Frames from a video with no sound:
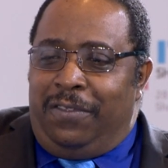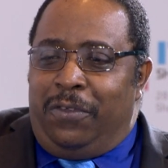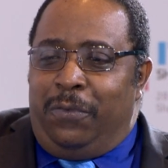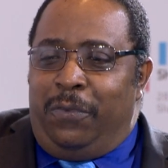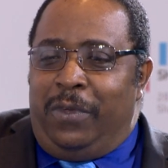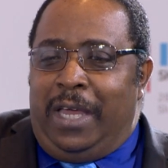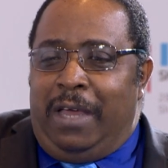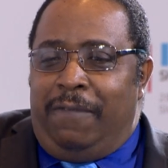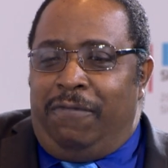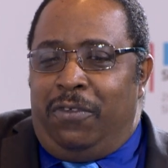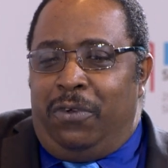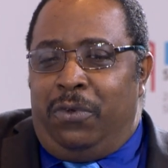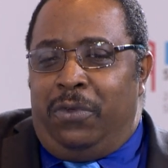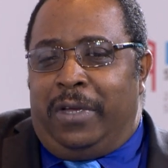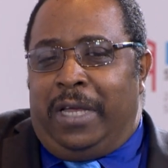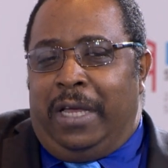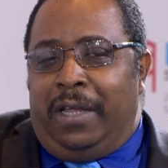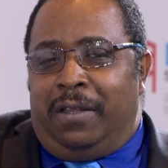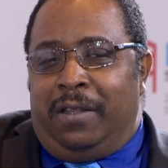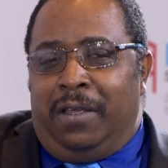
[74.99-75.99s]
So we have to
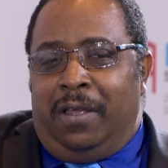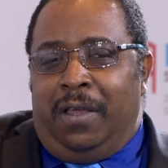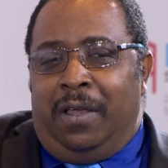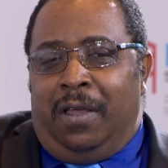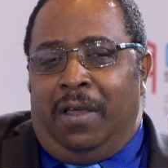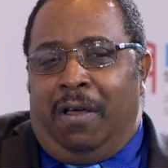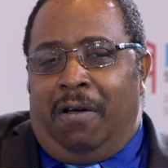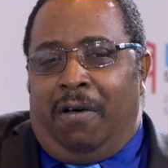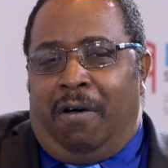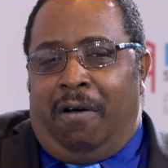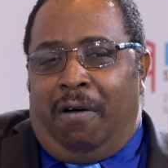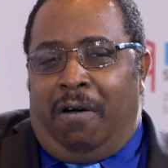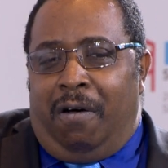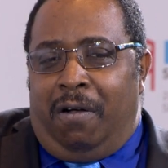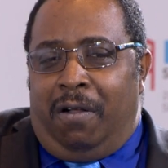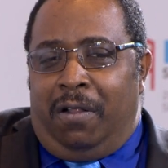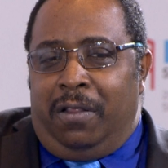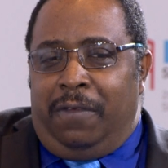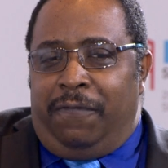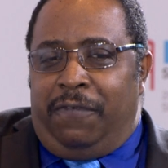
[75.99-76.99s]
look at
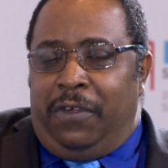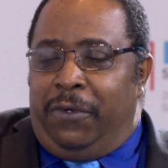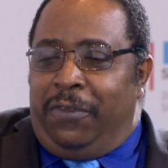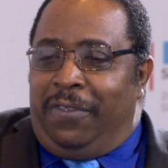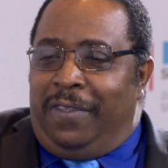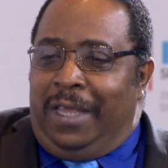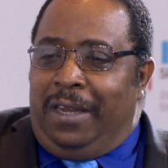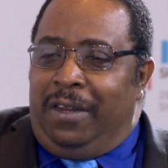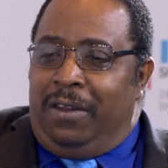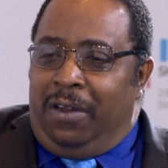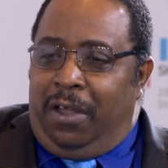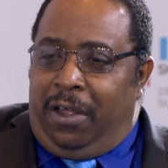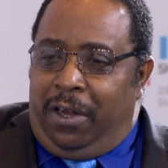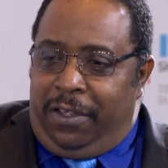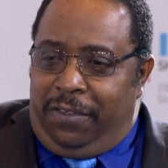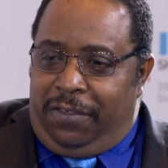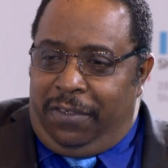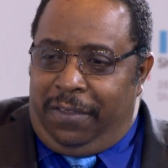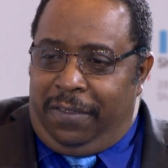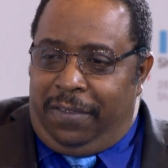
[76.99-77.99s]
all the various
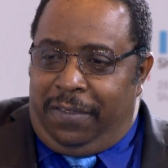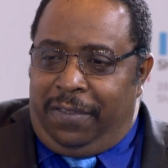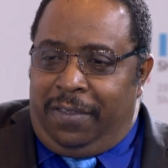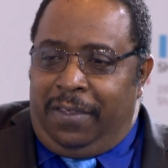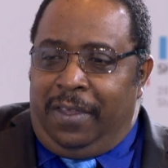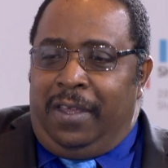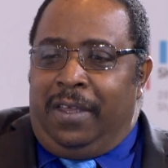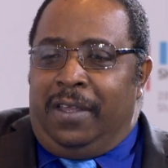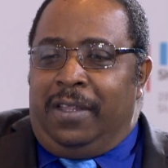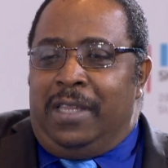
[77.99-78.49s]
technologies